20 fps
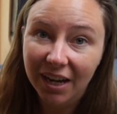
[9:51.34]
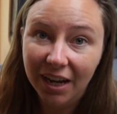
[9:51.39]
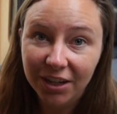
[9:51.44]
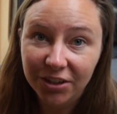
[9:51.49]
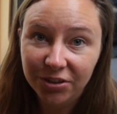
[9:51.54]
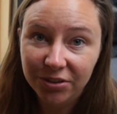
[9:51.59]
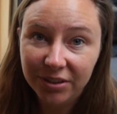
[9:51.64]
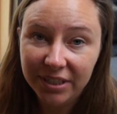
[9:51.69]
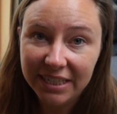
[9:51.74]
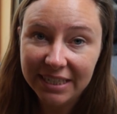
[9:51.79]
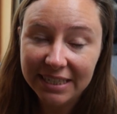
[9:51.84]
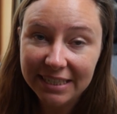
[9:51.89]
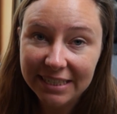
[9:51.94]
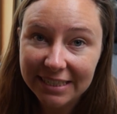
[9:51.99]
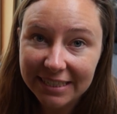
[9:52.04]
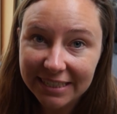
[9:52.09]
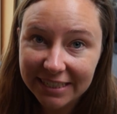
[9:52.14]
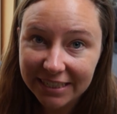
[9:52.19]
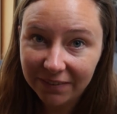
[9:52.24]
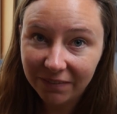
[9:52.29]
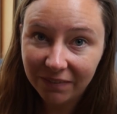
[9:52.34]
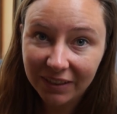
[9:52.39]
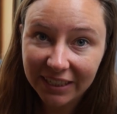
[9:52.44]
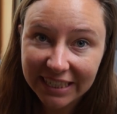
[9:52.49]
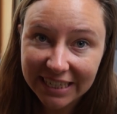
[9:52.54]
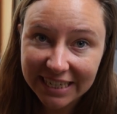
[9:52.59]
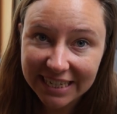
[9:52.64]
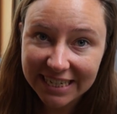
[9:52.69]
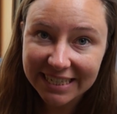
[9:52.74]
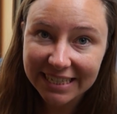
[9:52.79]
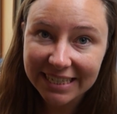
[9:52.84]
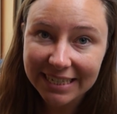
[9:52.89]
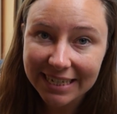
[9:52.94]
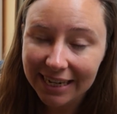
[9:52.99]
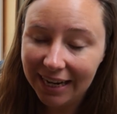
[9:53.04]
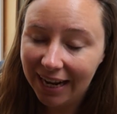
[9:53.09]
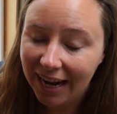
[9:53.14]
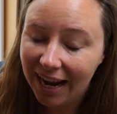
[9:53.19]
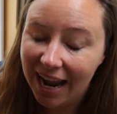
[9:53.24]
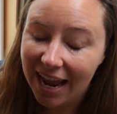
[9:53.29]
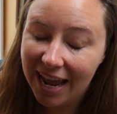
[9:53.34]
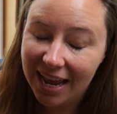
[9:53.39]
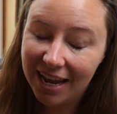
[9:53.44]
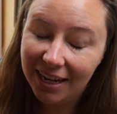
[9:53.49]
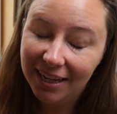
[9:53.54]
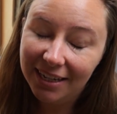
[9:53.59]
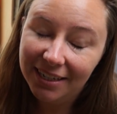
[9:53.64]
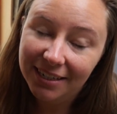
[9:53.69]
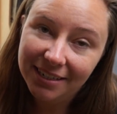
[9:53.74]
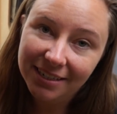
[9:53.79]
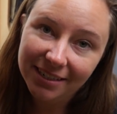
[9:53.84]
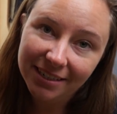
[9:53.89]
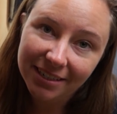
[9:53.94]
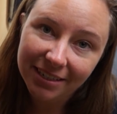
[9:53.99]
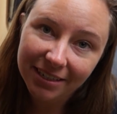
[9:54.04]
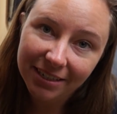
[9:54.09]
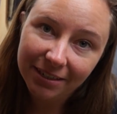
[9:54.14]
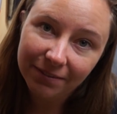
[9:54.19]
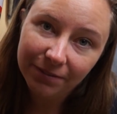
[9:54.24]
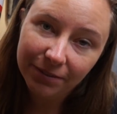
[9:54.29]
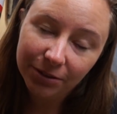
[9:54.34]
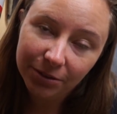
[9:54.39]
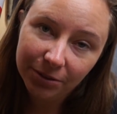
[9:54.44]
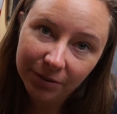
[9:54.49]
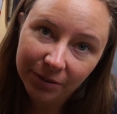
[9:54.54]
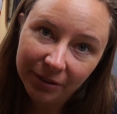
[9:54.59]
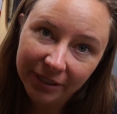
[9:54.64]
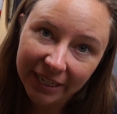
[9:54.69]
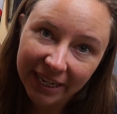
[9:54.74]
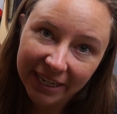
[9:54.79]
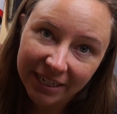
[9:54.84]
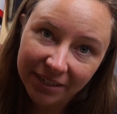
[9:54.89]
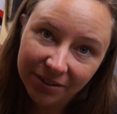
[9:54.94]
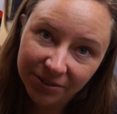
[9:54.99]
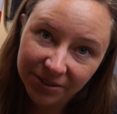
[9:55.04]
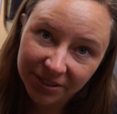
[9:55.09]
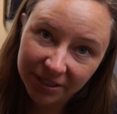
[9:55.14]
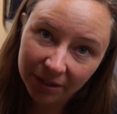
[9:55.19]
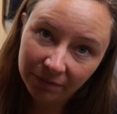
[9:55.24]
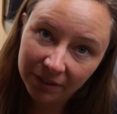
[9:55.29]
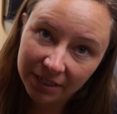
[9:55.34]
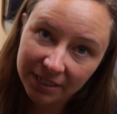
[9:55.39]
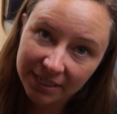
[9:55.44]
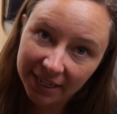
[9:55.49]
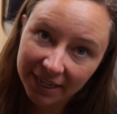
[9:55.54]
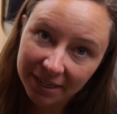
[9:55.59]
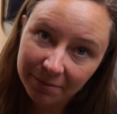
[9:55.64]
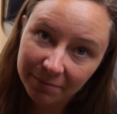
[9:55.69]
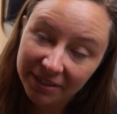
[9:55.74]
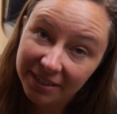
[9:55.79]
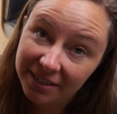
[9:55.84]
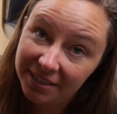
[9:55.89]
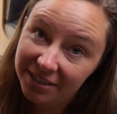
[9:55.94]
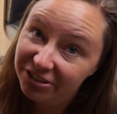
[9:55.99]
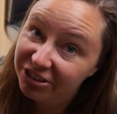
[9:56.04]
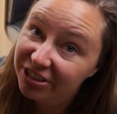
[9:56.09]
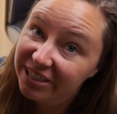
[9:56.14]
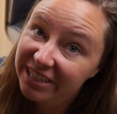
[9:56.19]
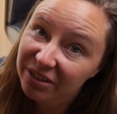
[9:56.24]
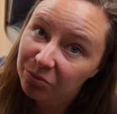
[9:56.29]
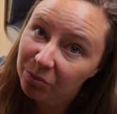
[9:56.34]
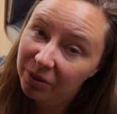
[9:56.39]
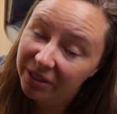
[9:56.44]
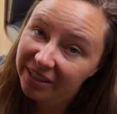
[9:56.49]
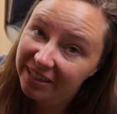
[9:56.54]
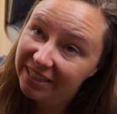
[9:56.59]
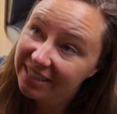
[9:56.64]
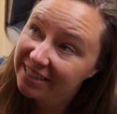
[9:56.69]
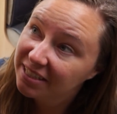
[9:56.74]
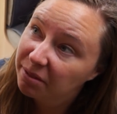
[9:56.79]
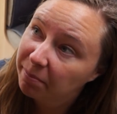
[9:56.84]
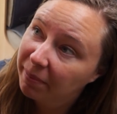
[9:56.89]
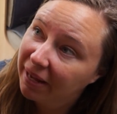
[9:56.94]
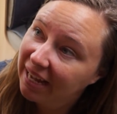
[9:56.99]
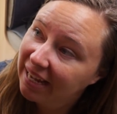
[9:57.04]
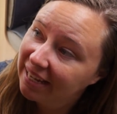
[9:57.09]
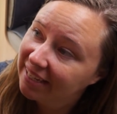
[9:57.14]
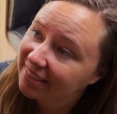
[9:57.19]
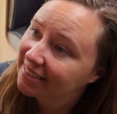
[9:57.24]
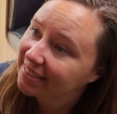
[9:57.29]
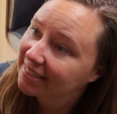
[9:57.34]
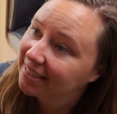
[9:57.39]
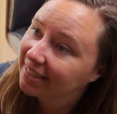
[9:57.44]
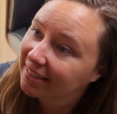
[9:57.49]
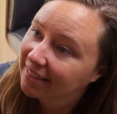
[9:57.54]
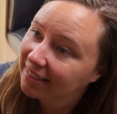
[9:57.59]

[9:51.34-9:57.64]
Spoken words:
hydrant is definitely needed, and if you're getting your self-containment, you need one of these to pass.